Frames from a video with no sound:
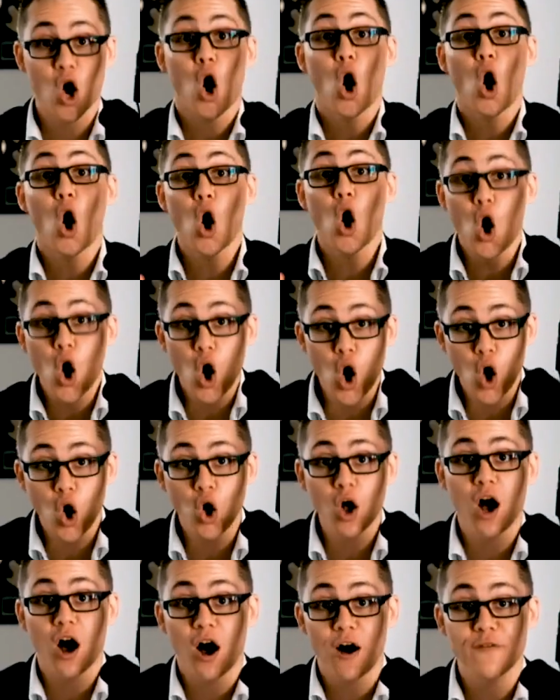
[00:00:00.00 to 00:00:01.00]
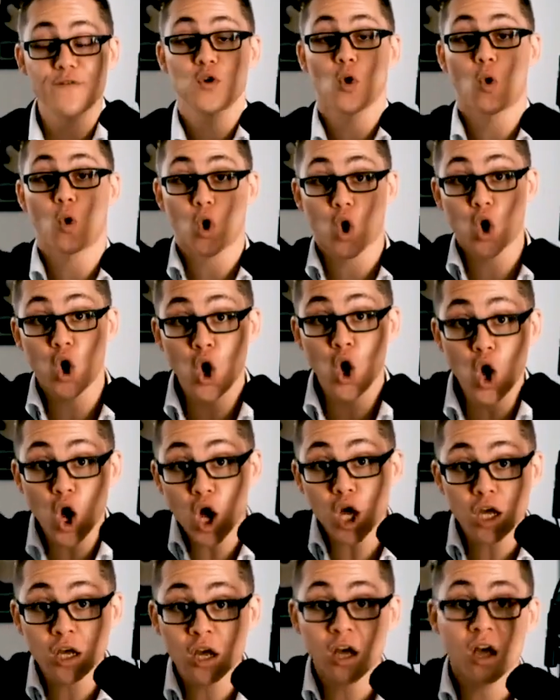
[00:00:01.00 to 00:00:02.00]
all of your
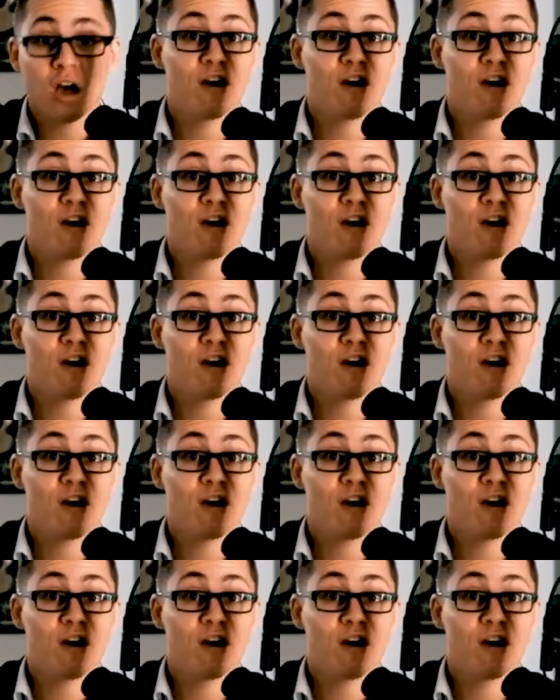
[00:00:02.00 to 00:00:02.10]
hook,